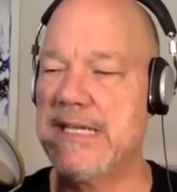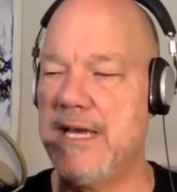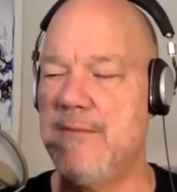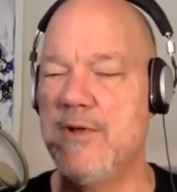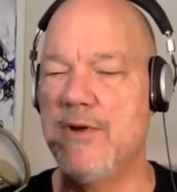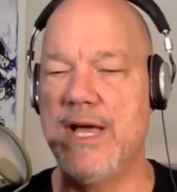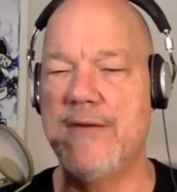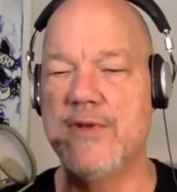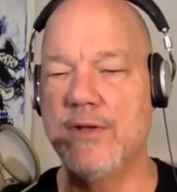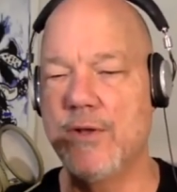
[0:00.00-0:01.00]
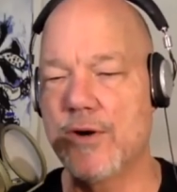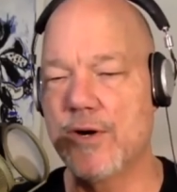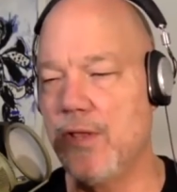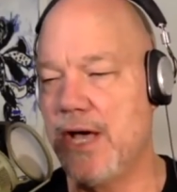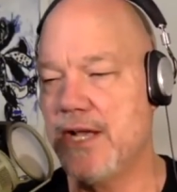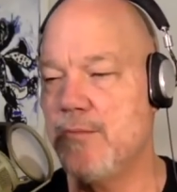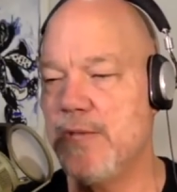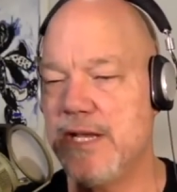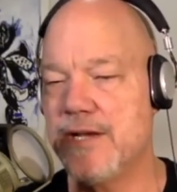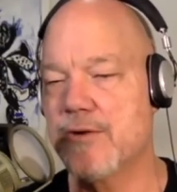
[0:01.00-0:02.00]
time you'll have. You'll learn a lot. You'll
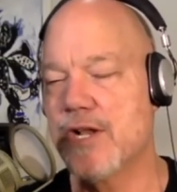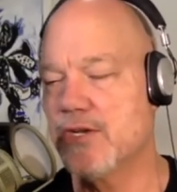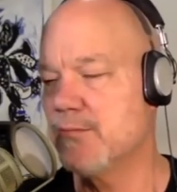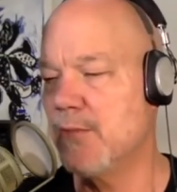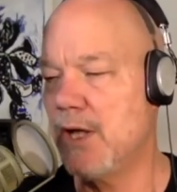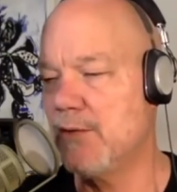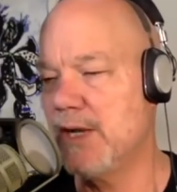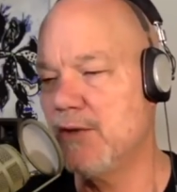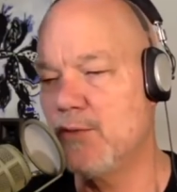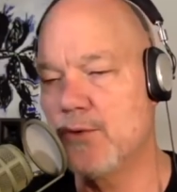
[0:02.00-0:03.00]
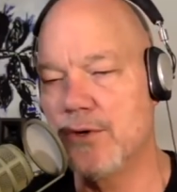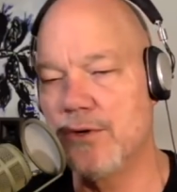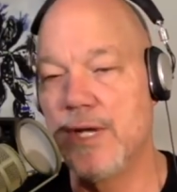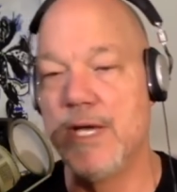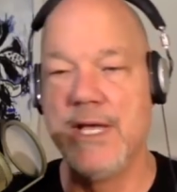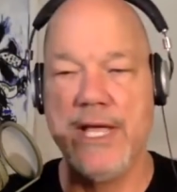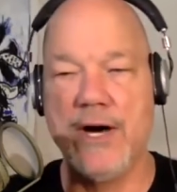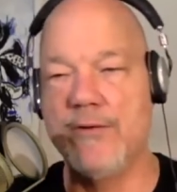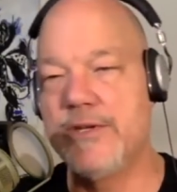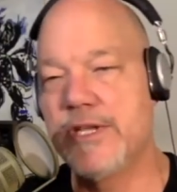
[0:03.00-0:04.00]
meet integrators from all around the world.
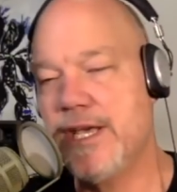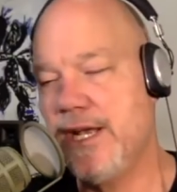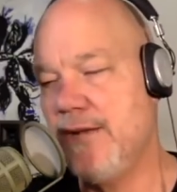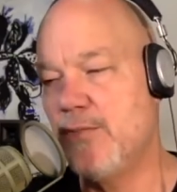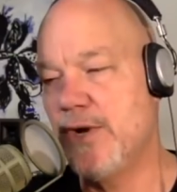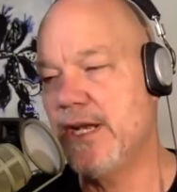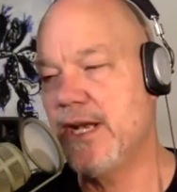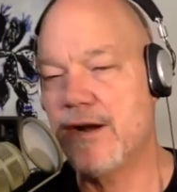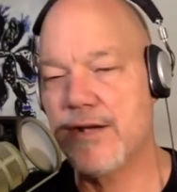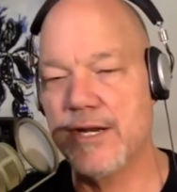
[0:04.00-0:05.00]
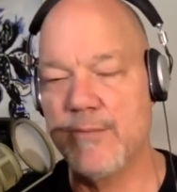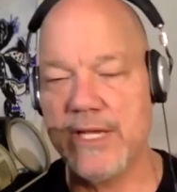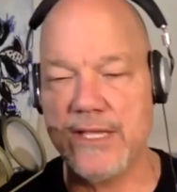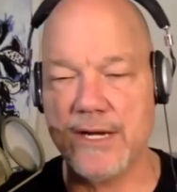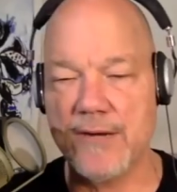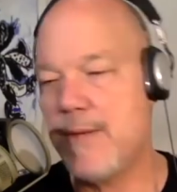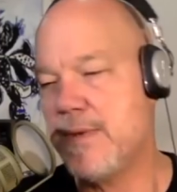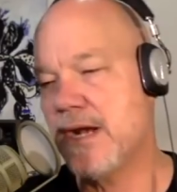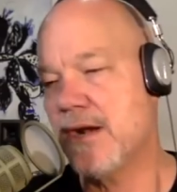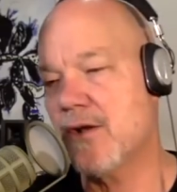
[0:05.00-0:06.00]
Hell, Kenny, Brett, and I are going to be there.
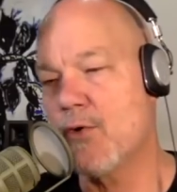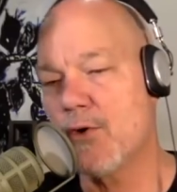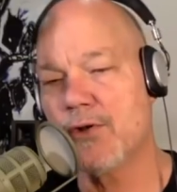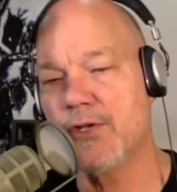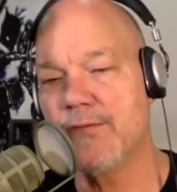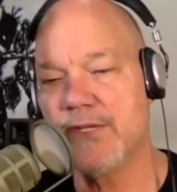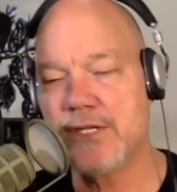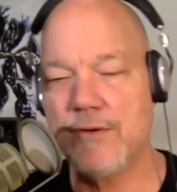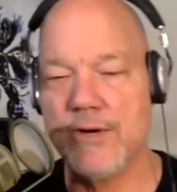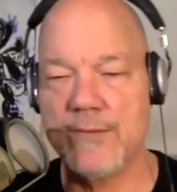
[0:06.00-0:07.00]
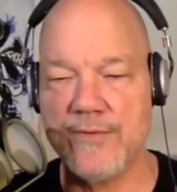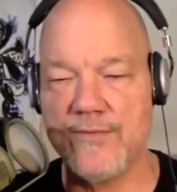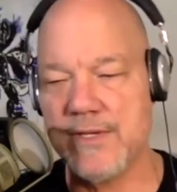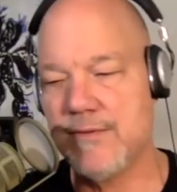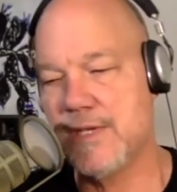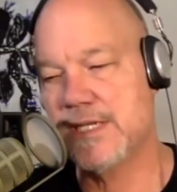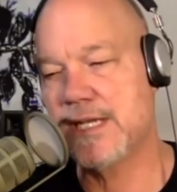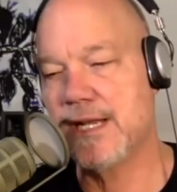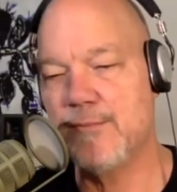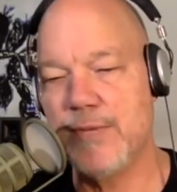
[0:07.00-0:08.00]
Maybe Aaron Gorka will even show up if he gets
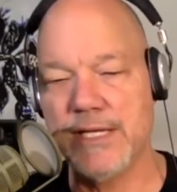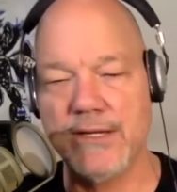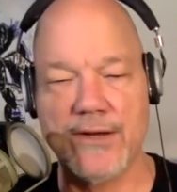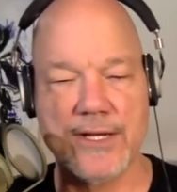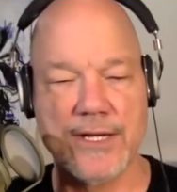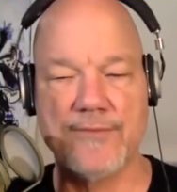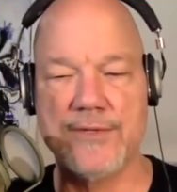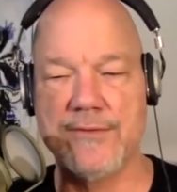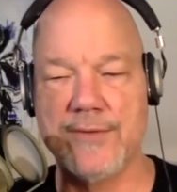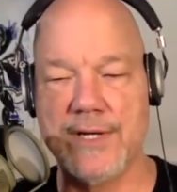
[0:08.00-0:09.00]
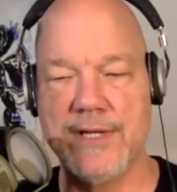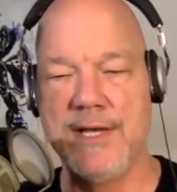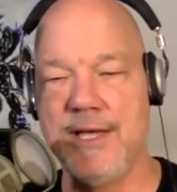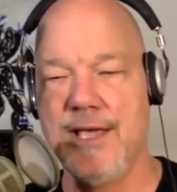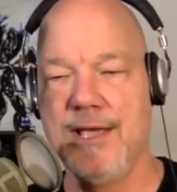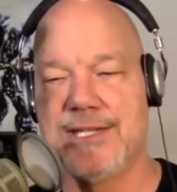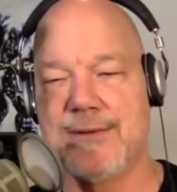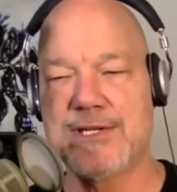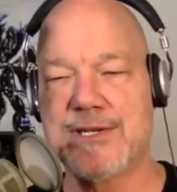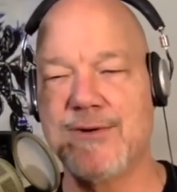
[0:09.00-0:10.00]
out of bed long enough to see
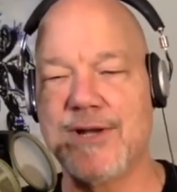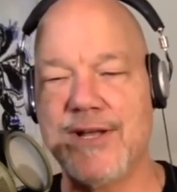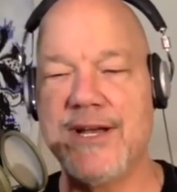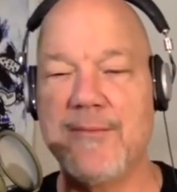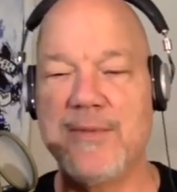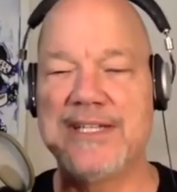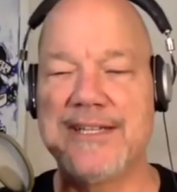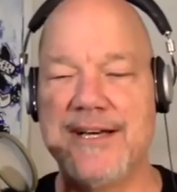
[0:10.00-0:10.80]
what's going on here. But